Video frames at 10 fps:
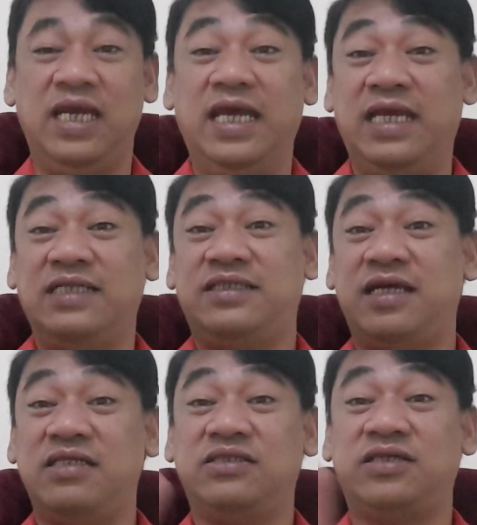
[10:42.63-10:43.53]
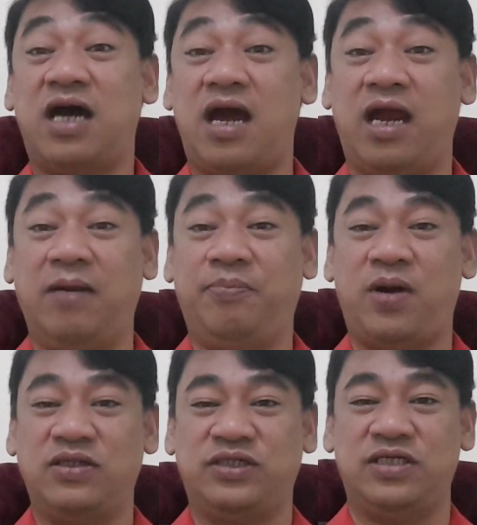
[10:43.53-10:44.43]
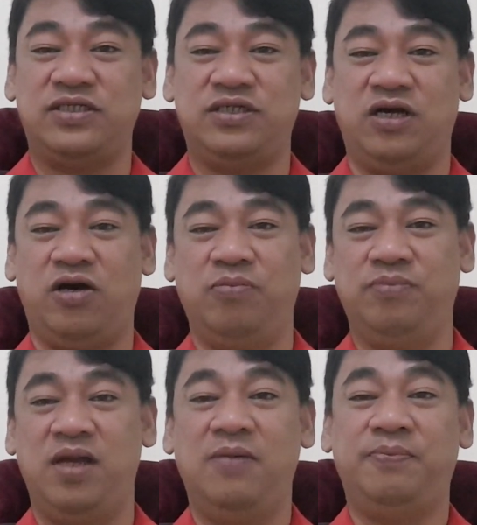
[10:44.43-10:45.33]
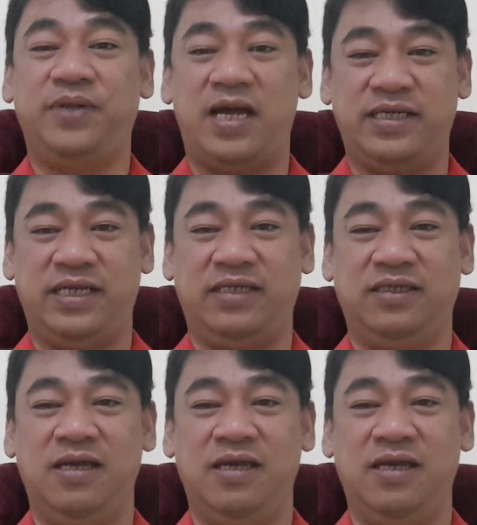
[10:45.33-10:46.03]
It is the entire process of planning.